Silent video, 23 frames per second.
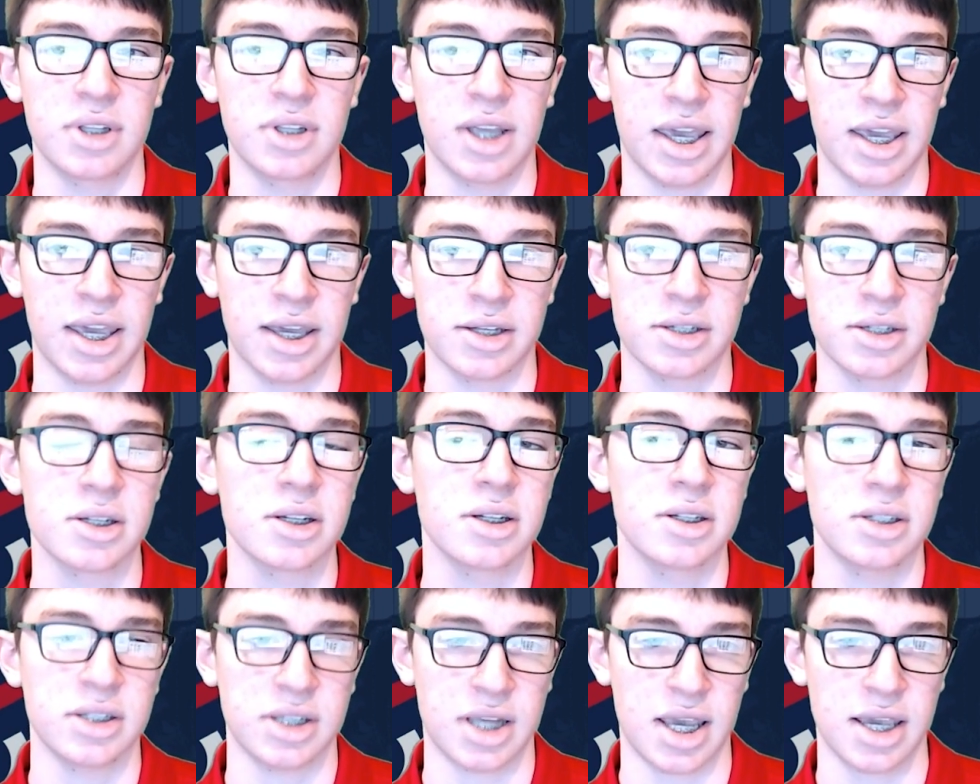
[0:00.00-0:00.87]
and
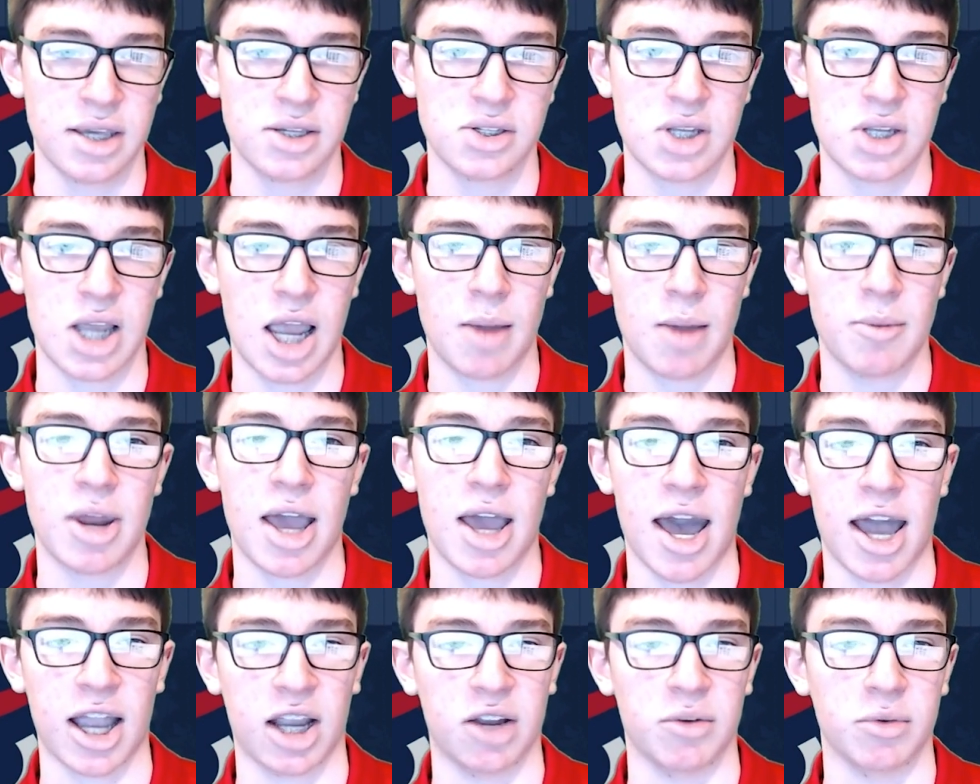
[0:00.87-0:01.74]
takes time to
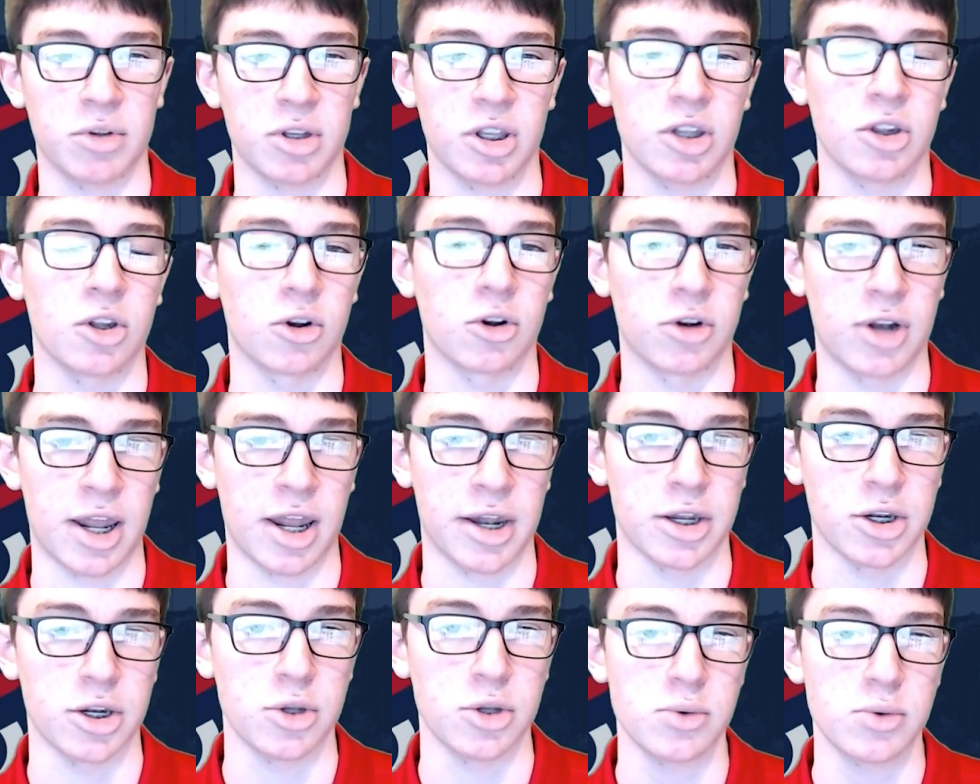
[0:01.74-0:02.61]
accurately learn how
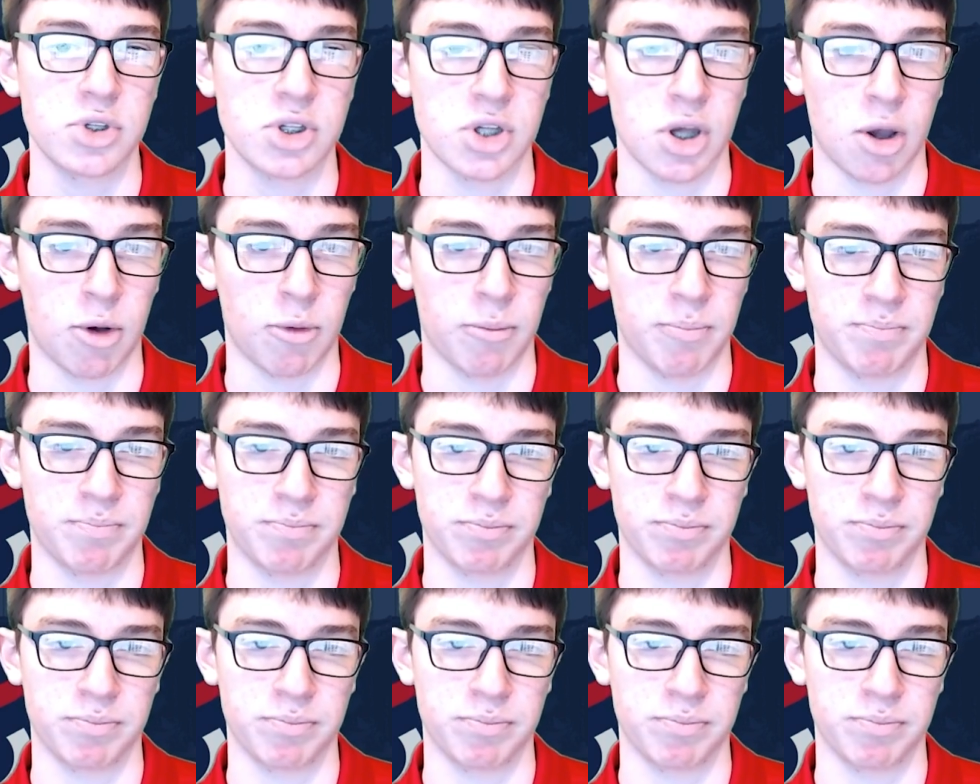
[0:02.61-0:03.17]
to so.